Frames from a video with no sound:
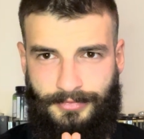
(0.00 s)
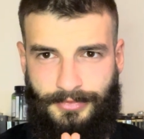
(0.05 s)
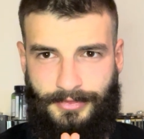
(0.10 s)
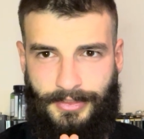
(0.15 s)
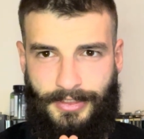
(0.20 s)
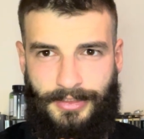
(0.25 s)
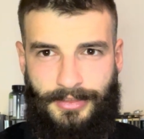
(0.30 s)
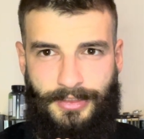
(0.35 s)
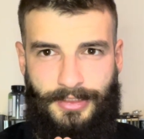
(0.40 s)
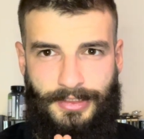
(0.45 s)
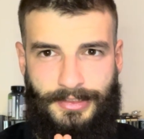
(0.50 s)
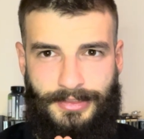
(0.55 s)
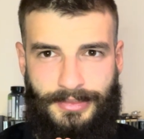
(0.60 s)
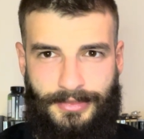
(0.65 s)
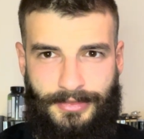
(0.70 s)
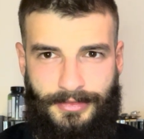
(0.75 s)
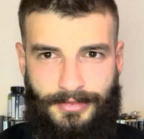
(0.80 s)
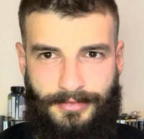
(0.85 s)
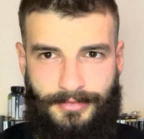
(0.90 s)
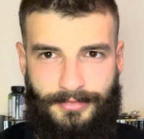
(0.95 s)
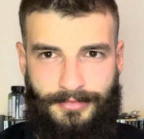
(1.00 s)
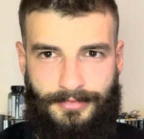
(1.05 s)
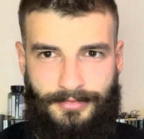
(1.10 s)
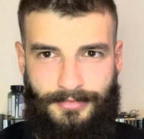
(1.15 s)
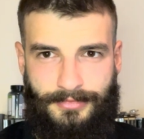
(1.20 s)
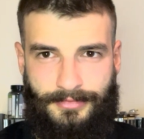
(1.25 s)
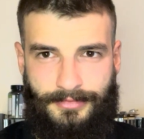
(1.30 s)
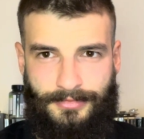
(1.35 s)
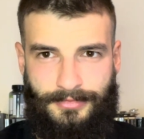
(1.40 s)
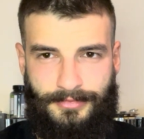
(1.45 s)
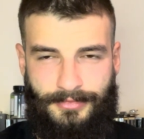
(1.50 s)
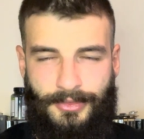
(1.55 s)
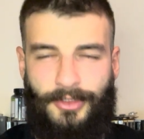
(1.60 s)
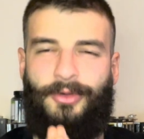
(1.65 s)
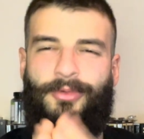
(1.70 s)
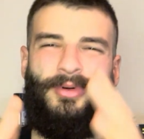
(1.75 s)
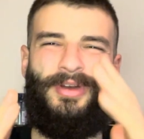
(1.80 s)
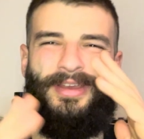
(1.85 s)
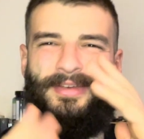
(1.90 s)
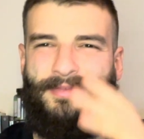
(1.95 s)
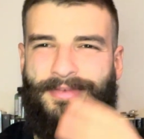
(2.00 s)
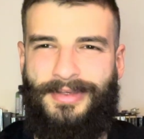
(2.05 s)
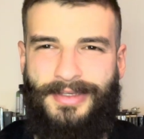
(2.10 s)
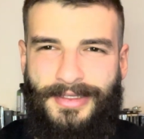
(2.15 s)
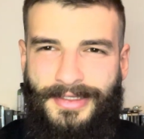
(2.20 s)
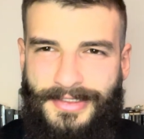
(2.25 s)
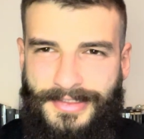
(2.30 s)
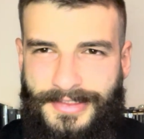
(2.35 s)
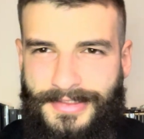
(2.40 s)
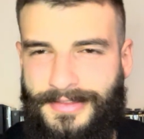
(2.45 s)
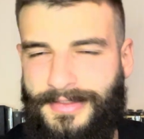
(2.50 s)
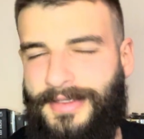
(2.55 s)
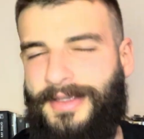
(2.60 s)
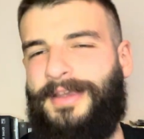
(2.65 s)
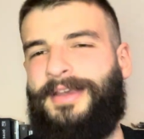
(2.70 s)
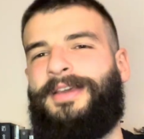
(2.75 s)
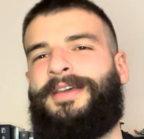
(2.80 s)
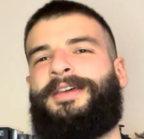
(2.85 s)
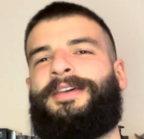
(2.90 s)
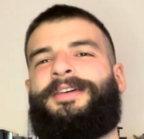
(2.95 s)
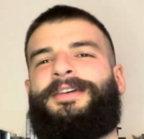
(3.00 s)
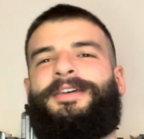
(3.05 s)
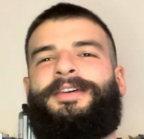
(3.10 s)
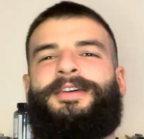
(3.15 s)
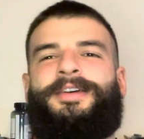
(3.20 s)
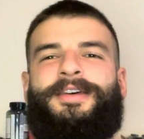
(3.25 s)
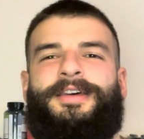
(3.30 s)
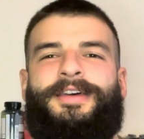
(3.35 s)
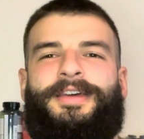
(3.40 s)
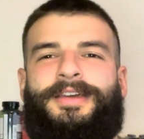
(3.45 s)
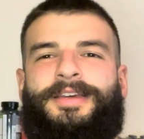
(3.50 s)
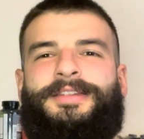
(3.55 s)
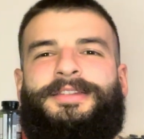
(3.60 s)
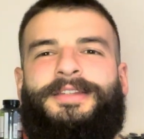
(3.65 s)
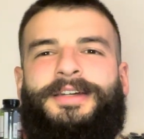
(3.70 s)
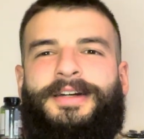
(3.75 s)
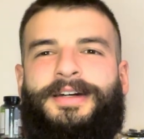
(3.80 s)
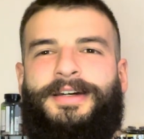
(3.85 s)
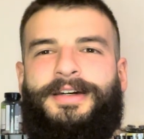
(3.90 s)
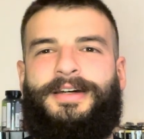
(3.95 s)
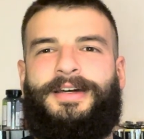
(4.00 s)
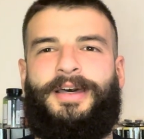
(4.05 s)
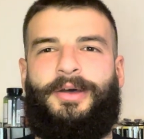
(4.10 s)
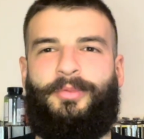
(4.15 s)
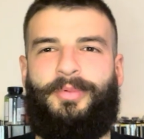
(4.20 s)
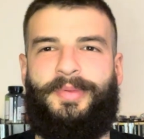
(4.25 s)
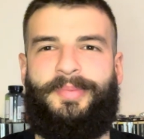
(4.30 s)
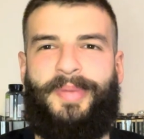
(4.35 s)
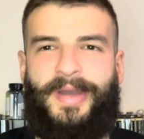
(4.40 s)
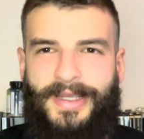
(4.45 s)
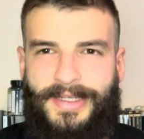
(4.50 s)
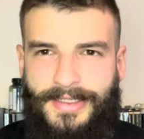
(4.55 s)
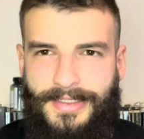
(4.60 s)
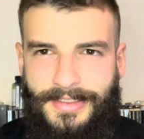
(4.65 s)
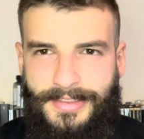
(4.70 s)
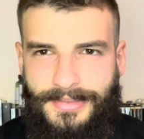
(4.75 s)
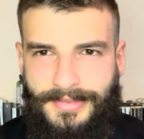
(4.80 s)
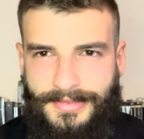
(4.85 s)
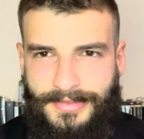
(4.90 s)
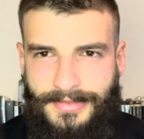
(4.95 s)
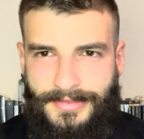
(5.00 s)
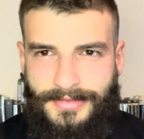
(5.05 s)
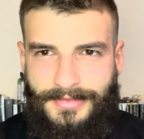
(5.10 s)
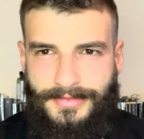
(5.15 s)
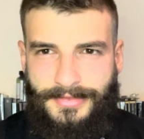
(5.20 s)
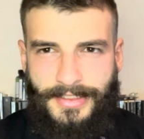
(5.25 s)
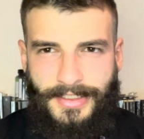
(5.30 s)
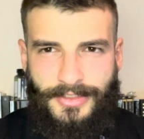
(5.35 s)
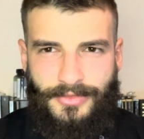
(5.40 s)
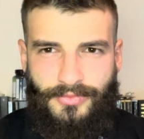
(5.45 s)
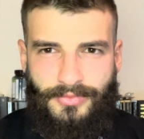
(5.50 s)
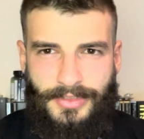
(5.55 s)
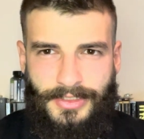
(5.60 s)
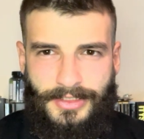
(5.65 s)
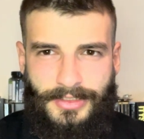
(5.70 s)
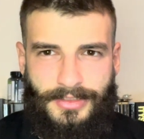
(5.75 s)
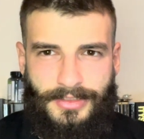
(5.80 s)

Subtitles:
and listening, or whatever it is. And I'll be back next week.